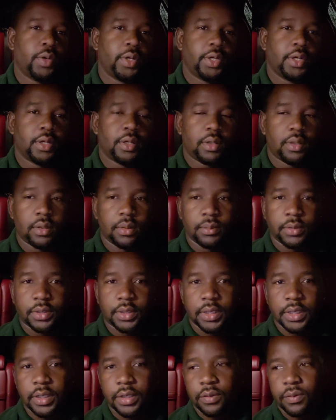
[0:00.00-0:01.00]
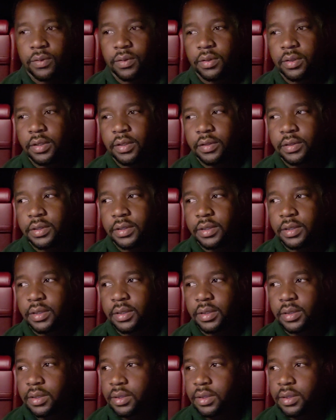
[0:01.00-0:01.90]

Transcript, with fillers: where your um, city horn is,